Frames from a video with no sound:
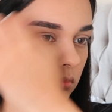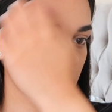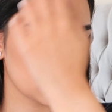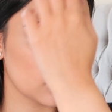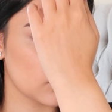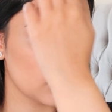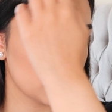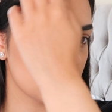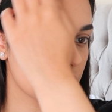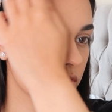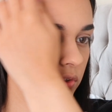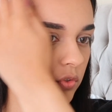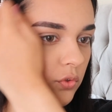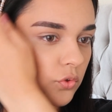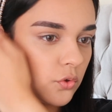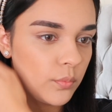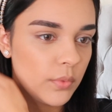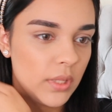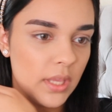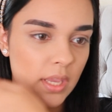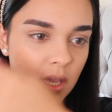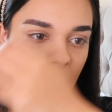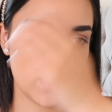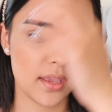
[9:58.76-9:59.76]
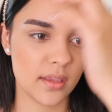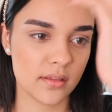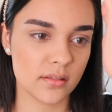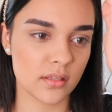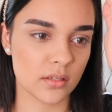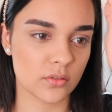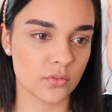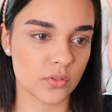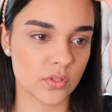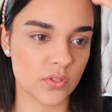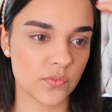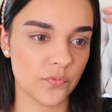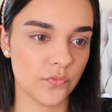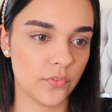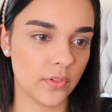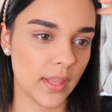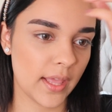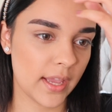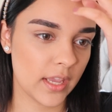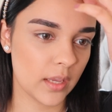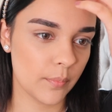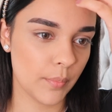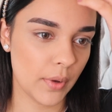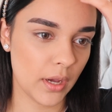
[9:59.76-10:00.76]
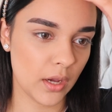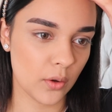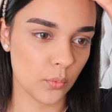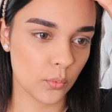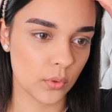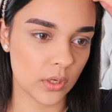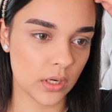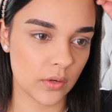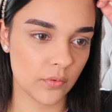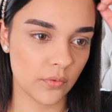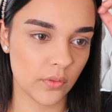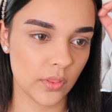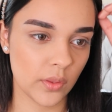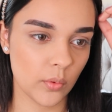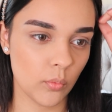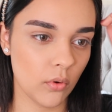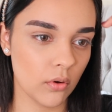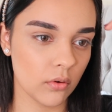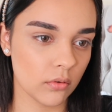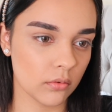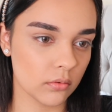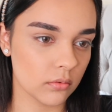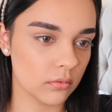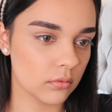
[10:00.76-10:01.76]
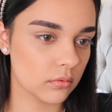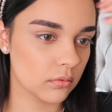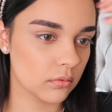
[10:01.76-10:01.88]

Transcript: I've got so many hairs that just fly about whenever they want.